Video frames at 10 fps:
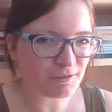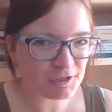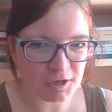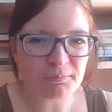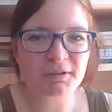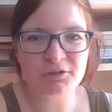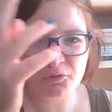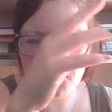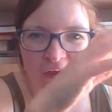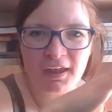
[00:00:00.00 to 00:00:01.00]
of jumping so
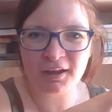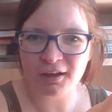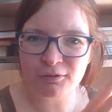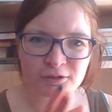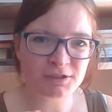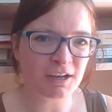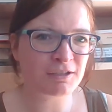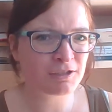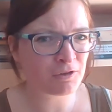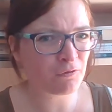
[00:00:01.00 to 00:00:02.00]
far that it kind of looks like
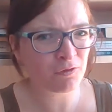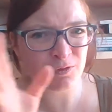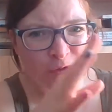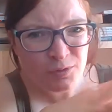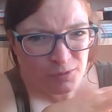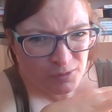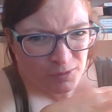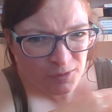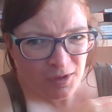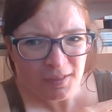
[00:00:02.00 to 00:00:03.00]
she flew.
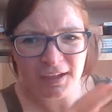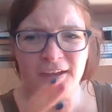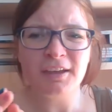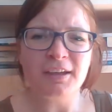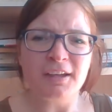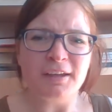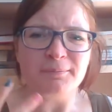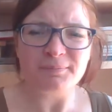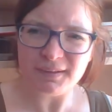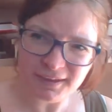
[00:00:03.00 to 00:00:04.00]
Like,
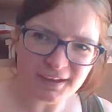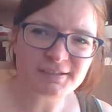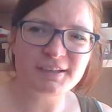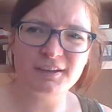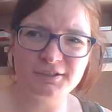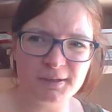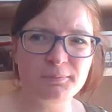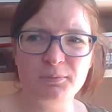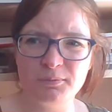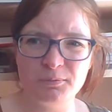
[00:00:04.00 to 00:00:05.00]
yes, in
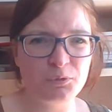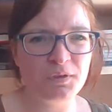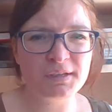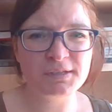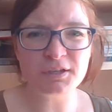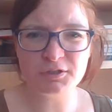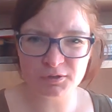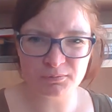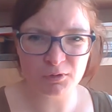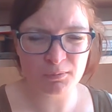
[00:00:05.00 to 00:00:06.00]
some movies,
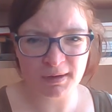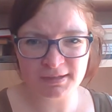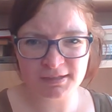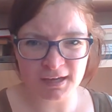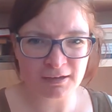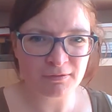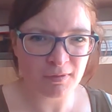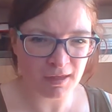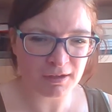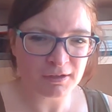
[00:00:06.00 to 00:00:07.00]
mermaids, like,
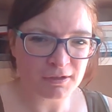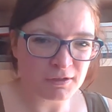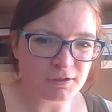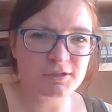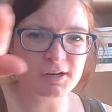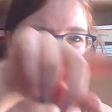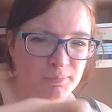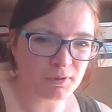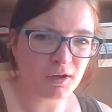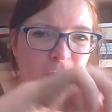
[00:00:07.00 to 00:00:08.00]
they
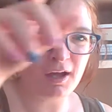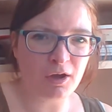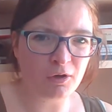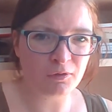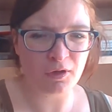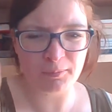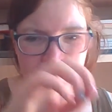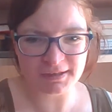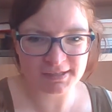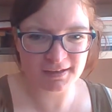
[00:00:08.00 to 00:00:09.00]
jump up
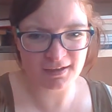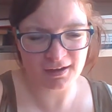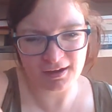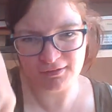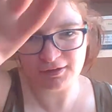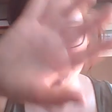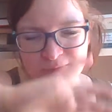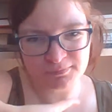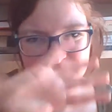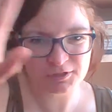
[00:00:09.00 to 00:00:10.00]
in the sea and like, kind of like
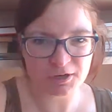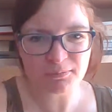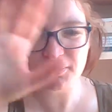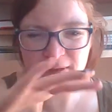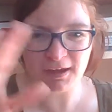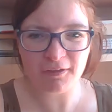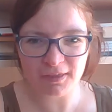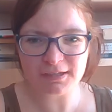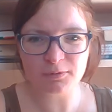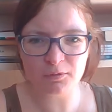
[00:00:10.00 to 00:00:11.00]
jump. Like,
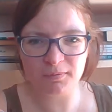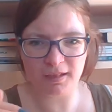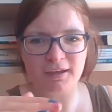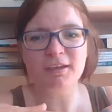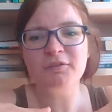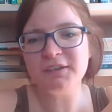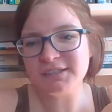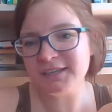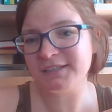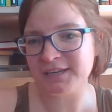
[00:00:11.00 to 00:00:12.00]
this mermaid, like, the
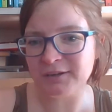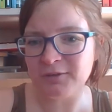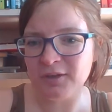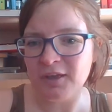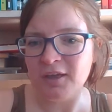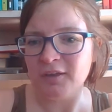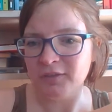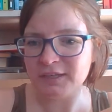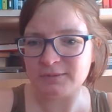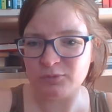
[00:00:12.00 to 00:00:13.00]
sea is here.
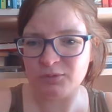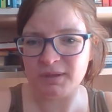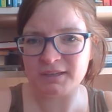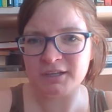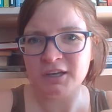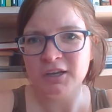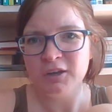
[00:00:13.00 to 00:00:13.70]
This mermaid